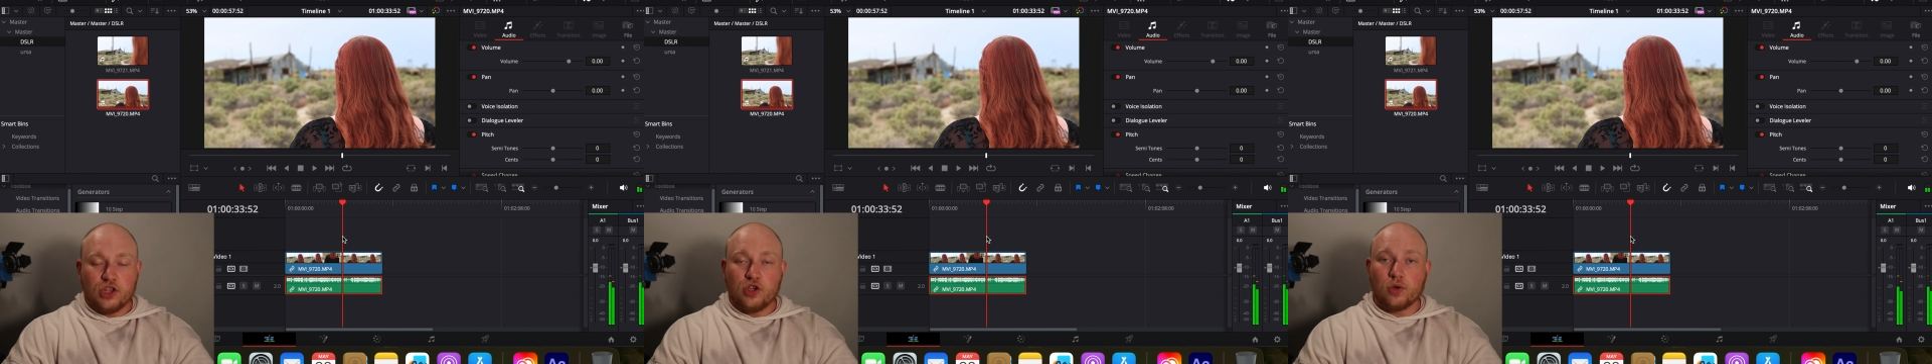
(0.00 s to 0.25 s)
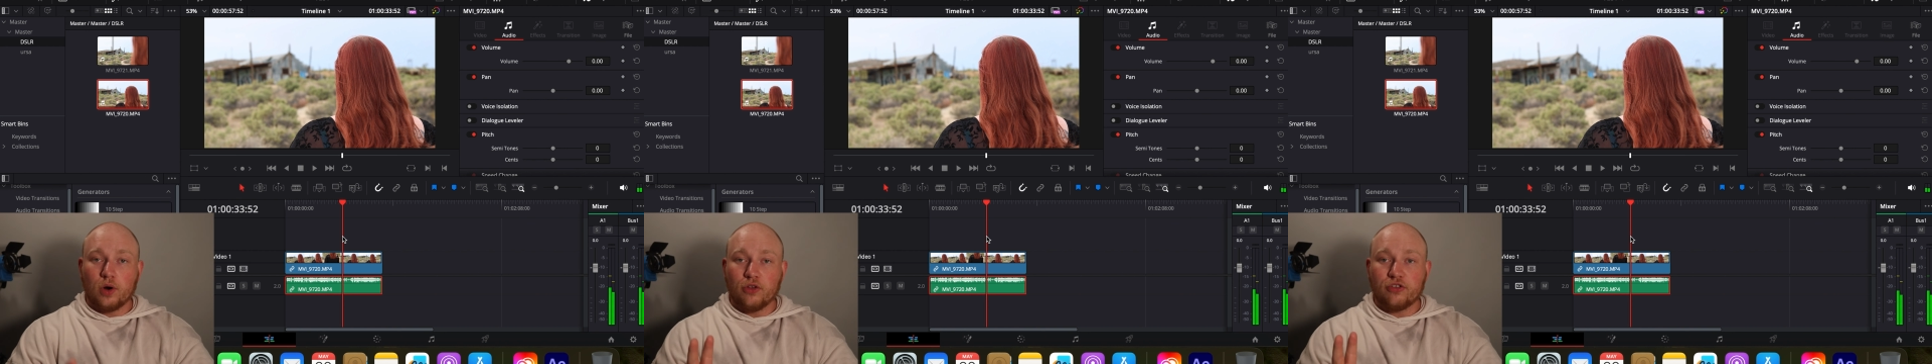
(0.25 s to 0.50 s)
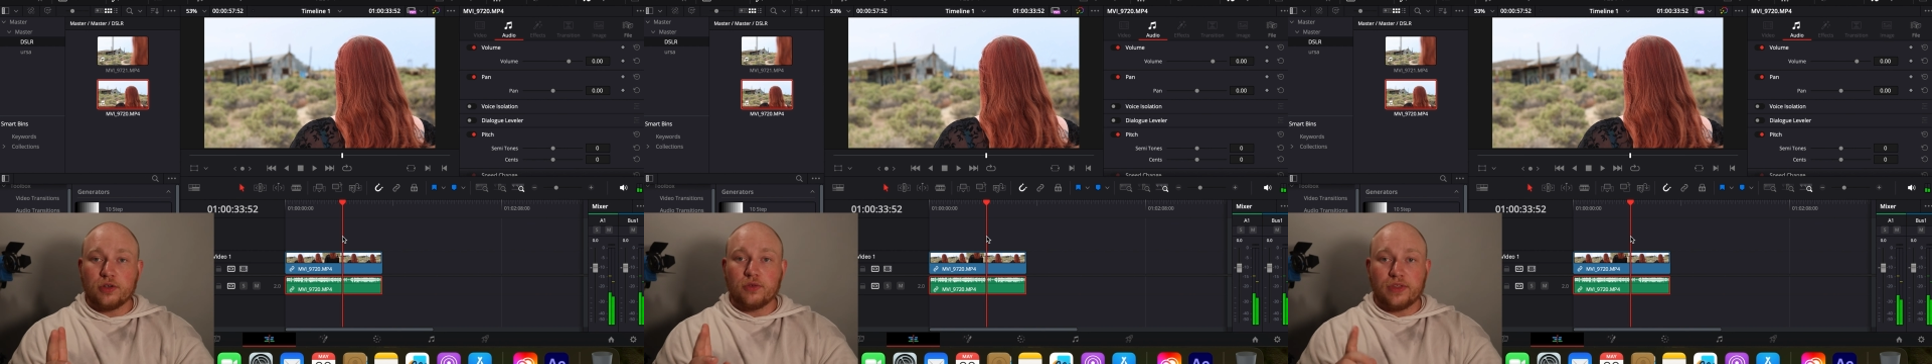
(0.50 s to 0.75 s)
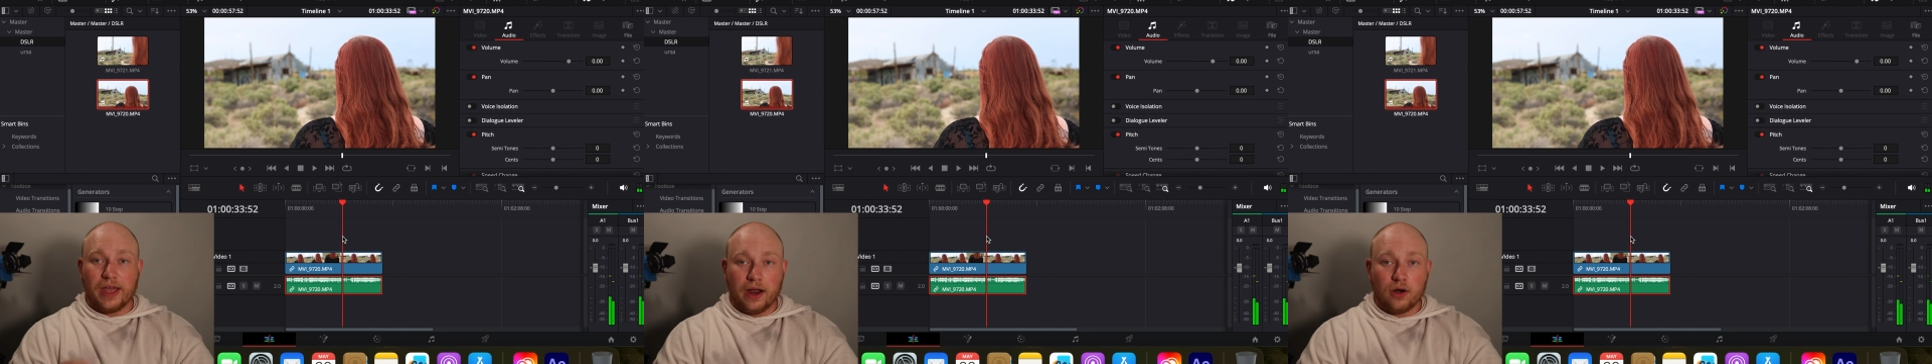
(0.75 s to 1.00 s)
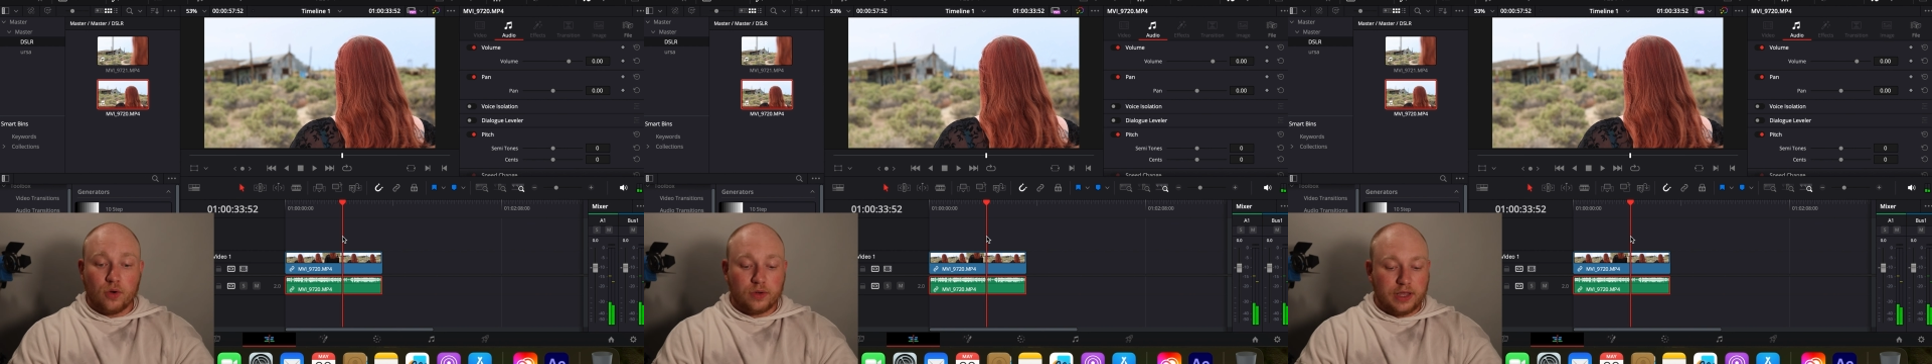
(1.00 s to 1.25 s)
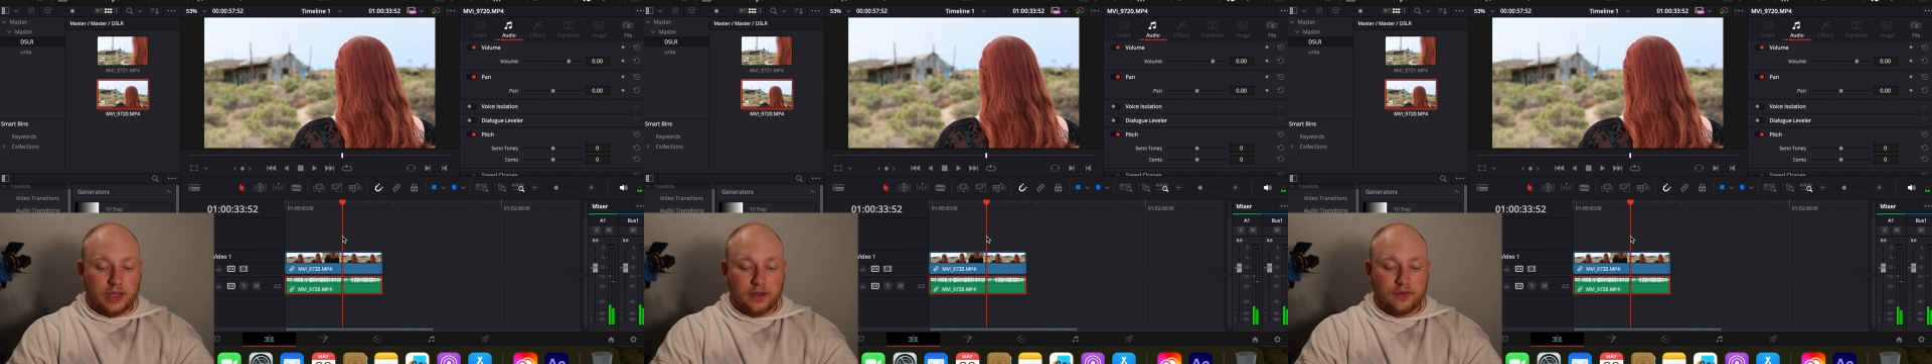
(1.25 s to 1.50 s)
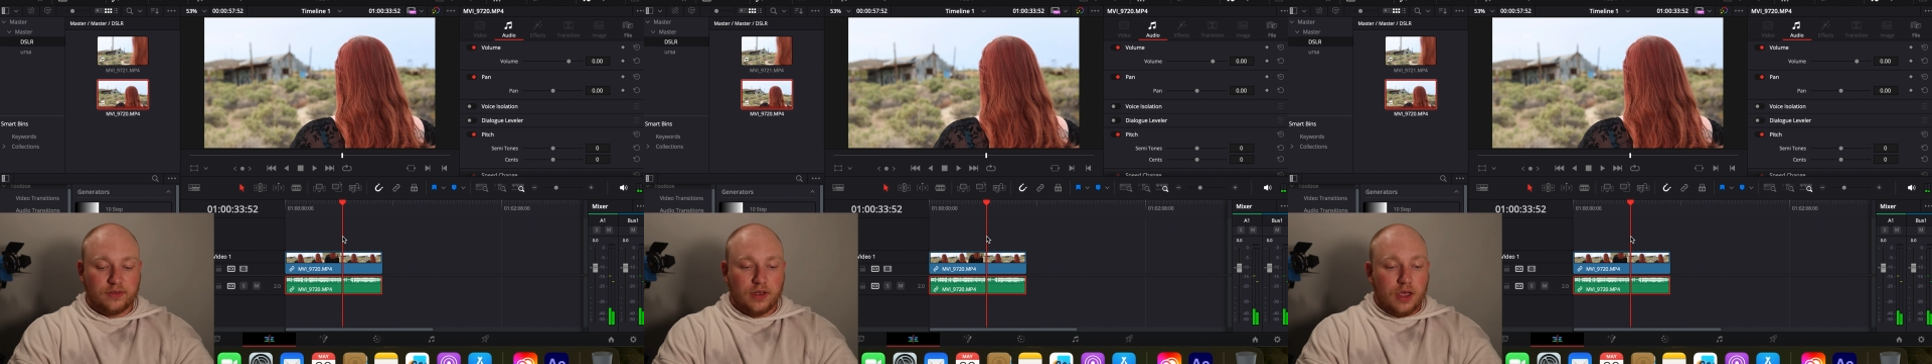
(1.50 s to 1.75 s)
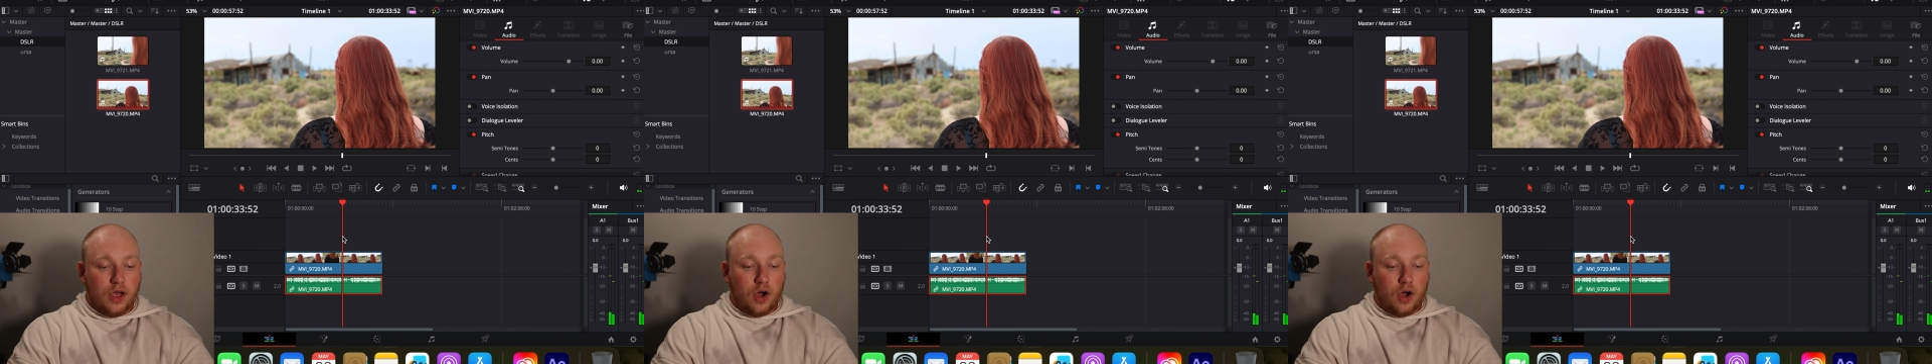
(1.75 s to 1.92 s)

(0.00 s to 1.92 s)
You can also use the arrow keys